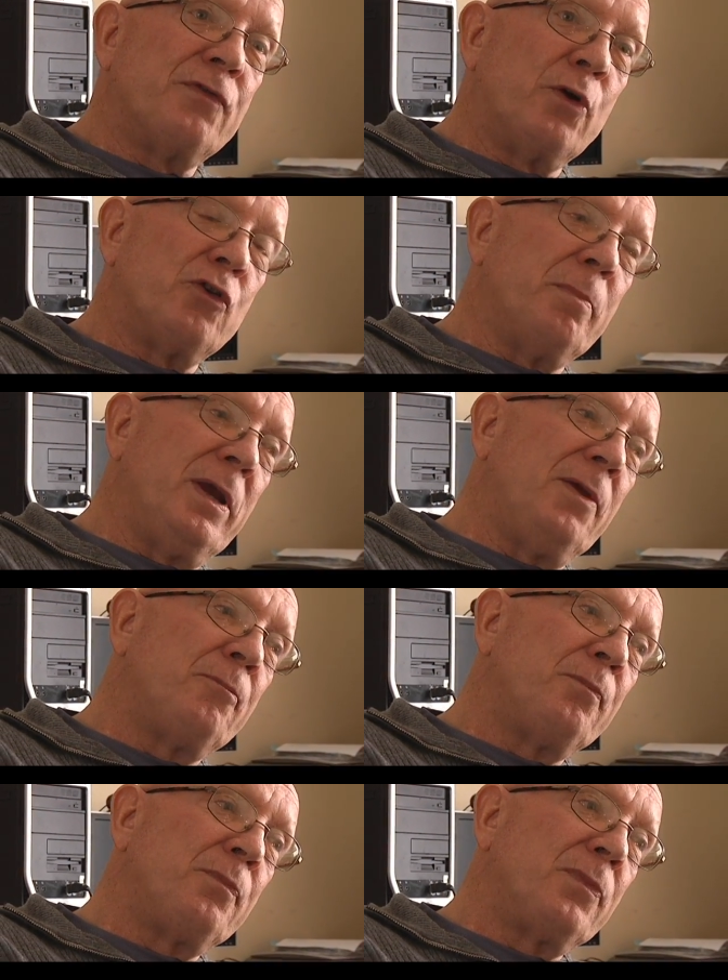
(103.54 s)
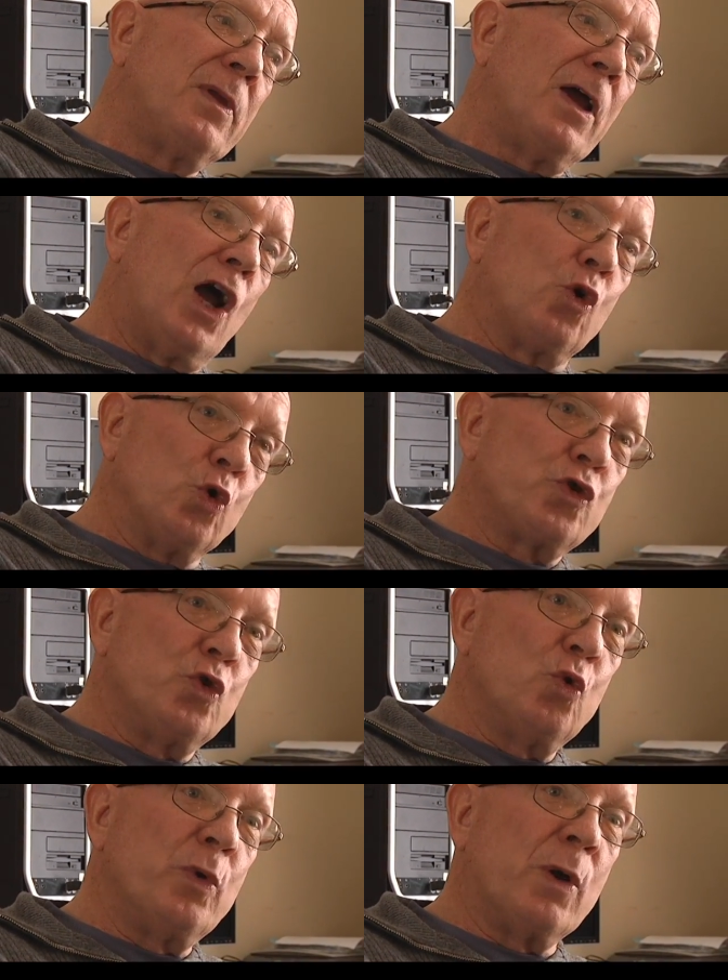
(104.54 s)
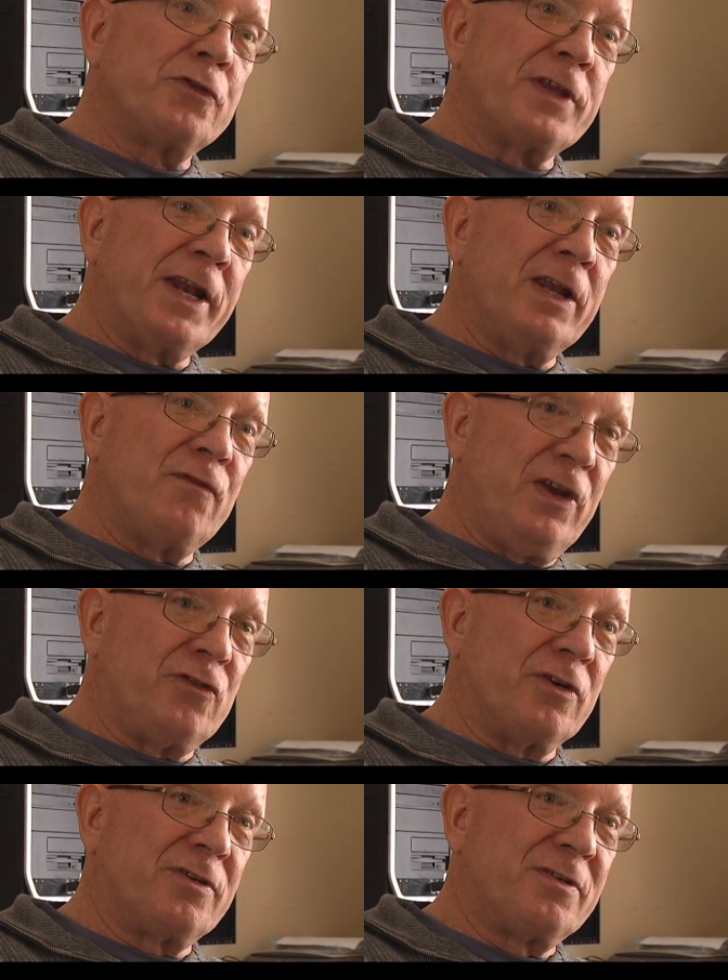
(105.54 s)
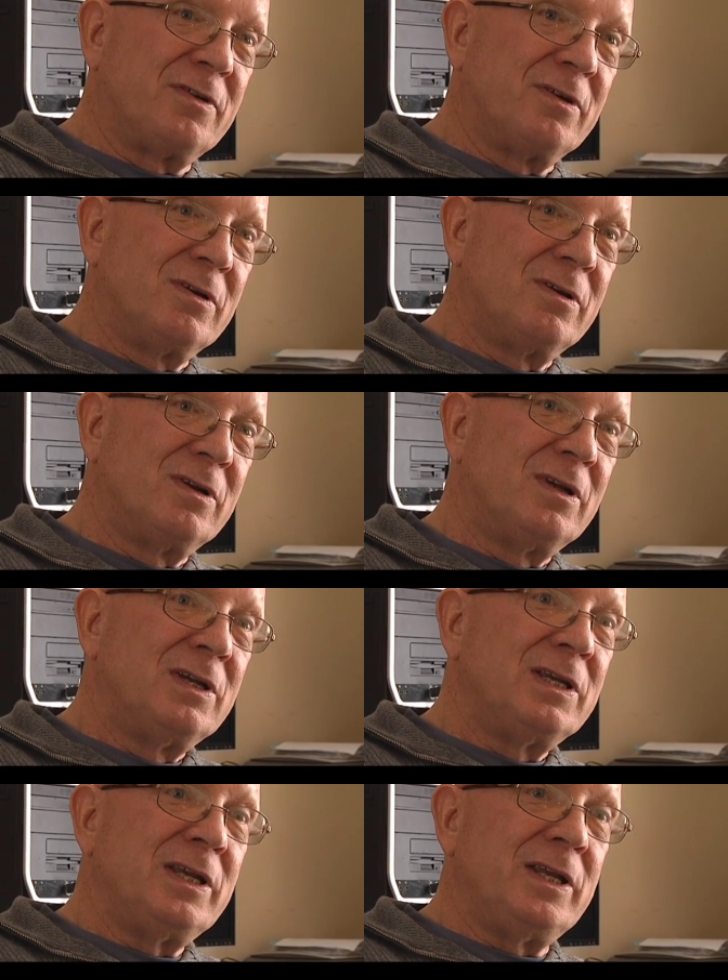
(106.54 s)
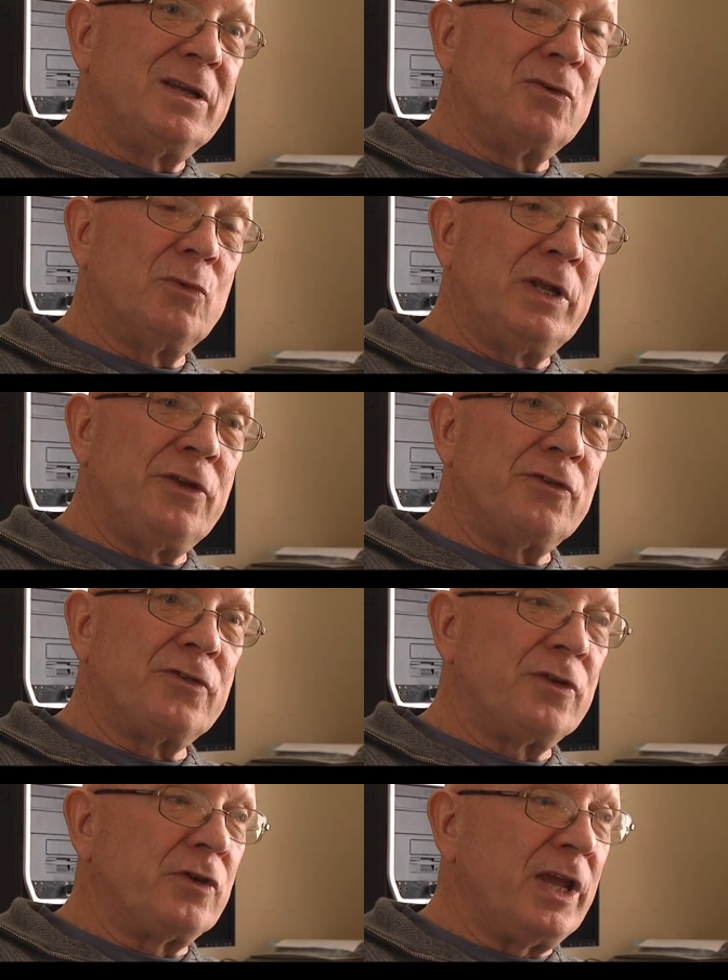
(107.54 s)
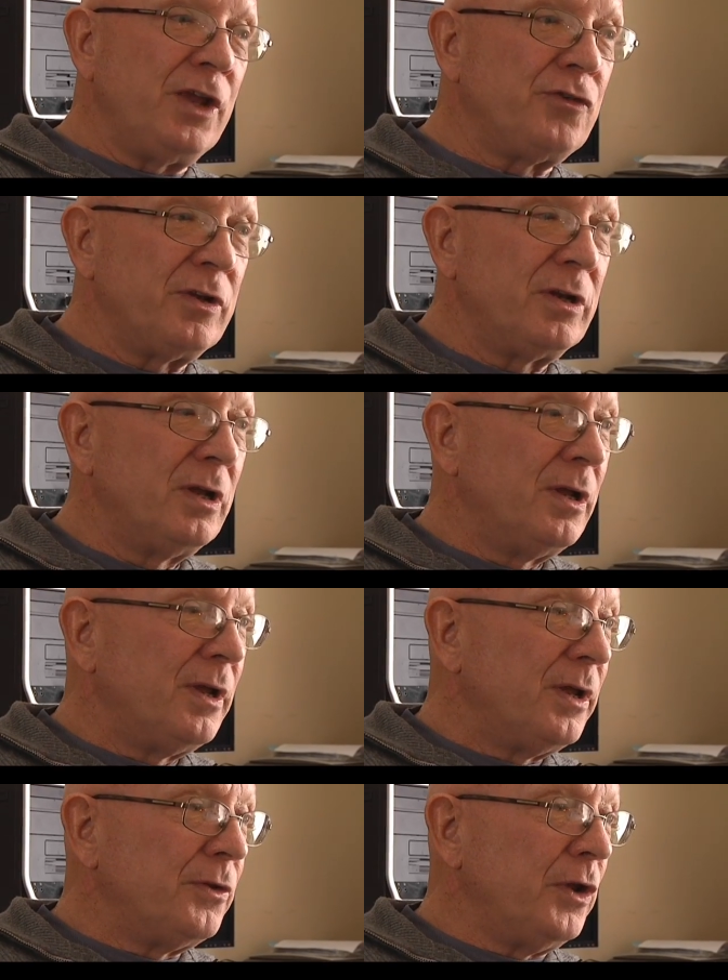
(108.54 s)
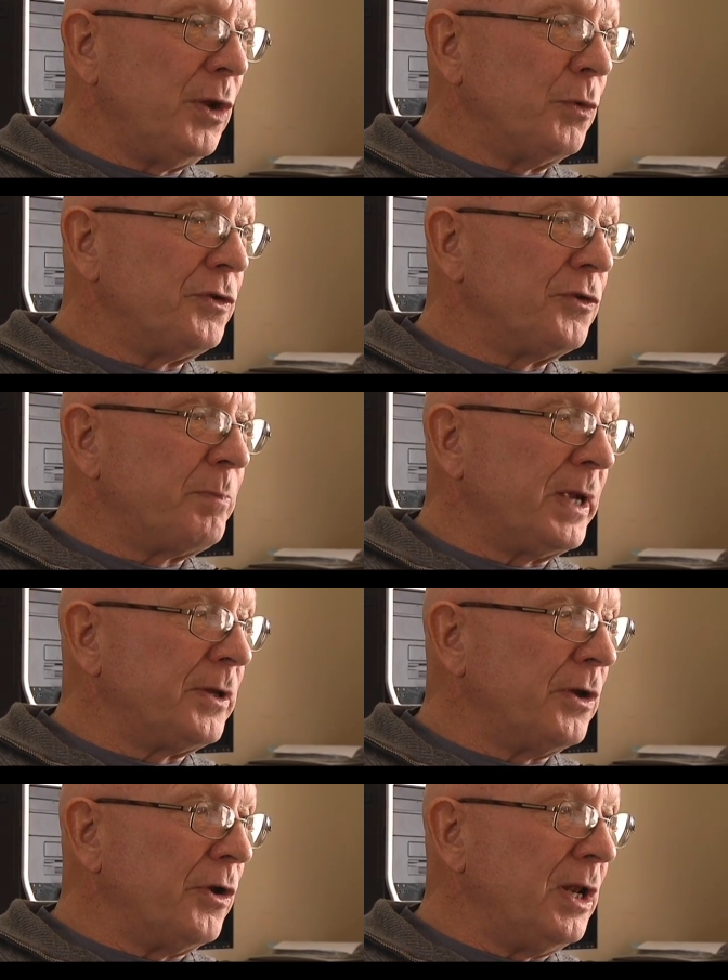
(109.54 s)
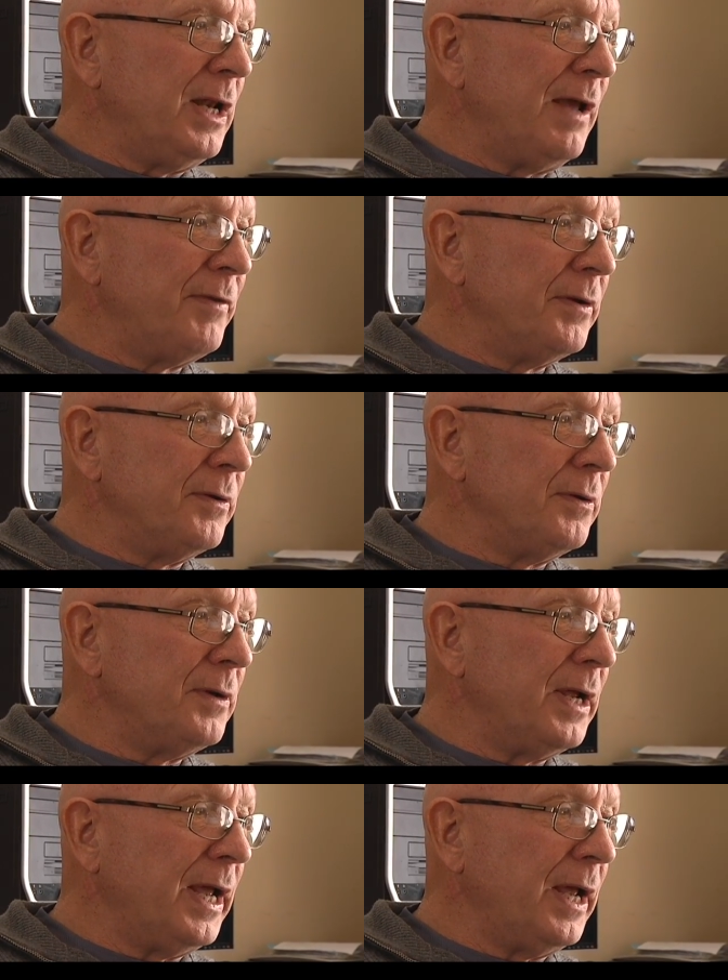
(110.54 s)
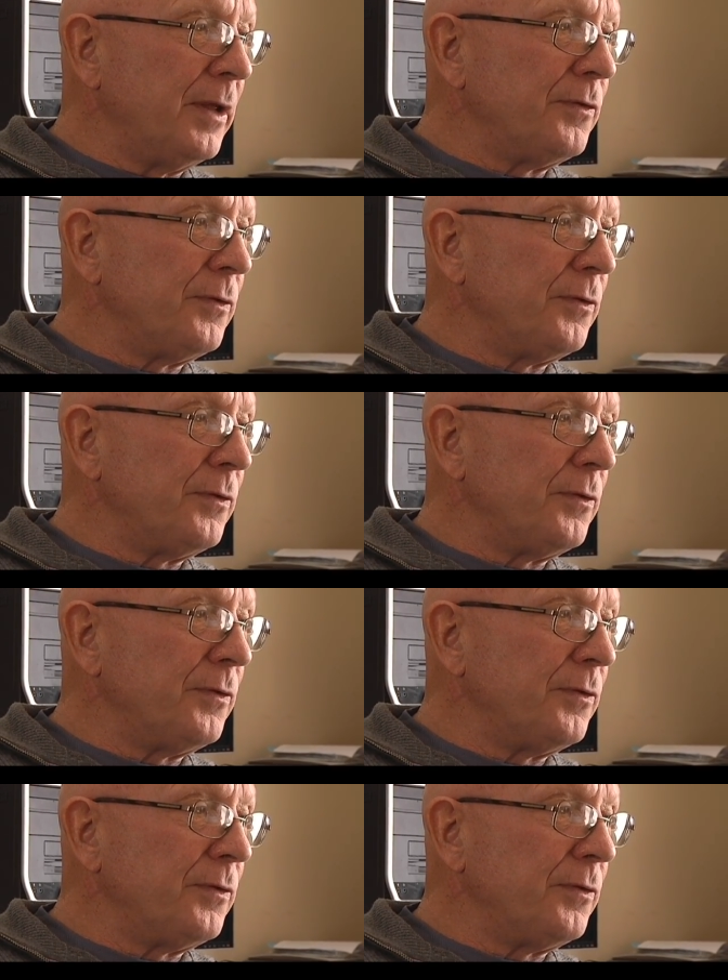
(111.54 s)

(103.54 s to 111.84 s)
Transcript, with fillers: found to be a good school with outstanding features. In religious education, it was inspected on 11 uh, uh